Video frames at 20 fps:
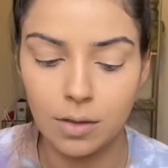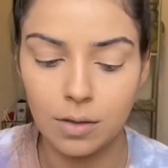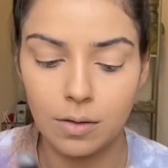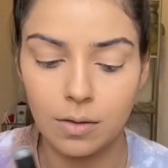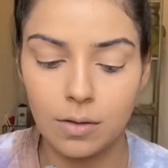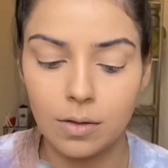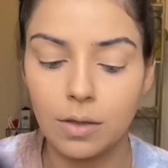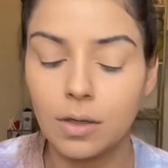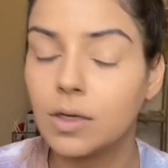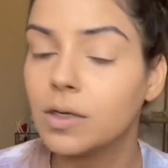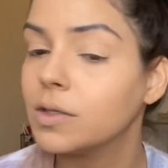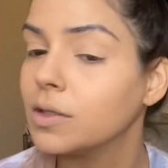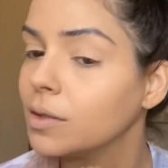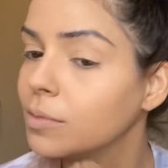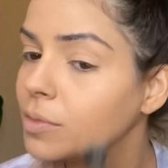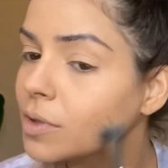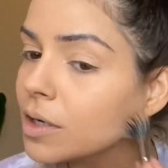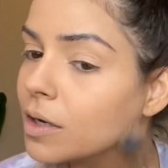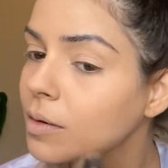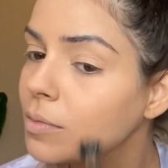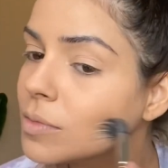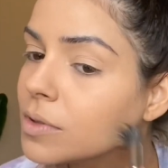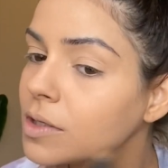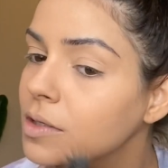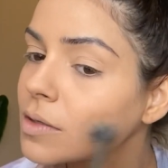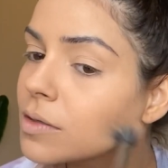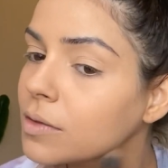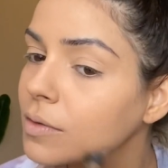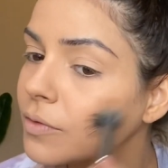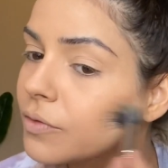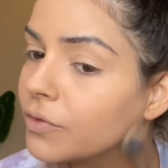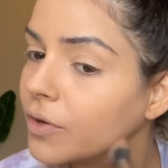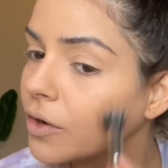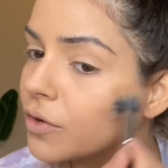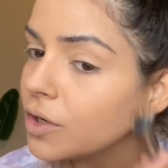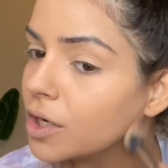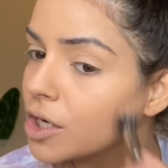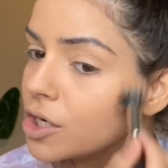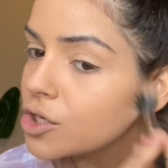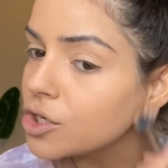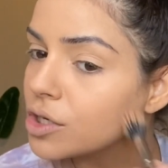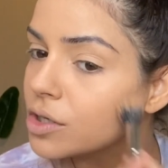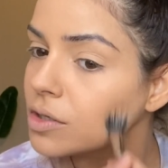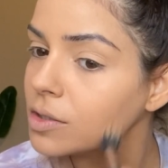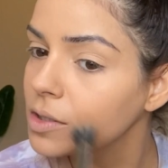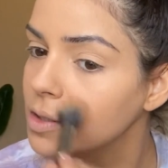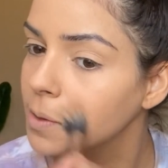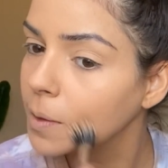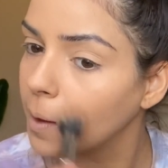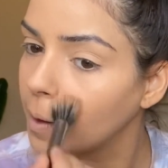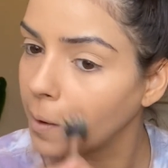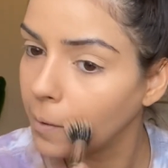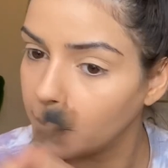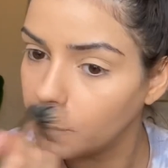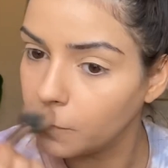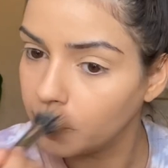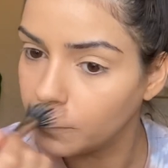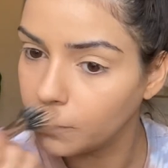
Because sometimes foundations can't